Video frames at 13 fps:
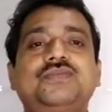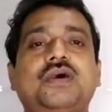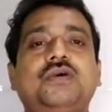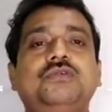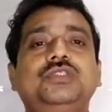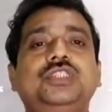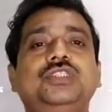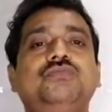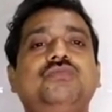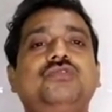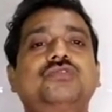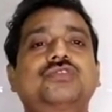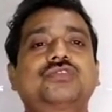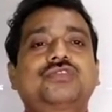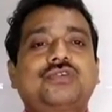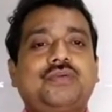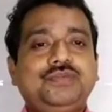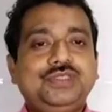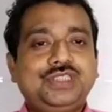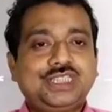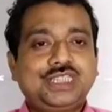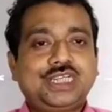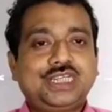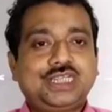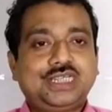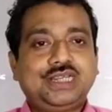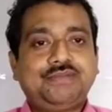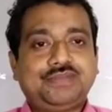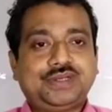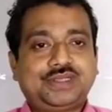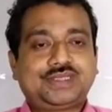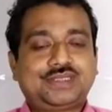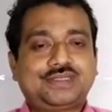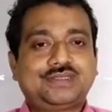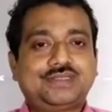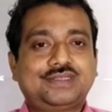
found in most sophisticated epics.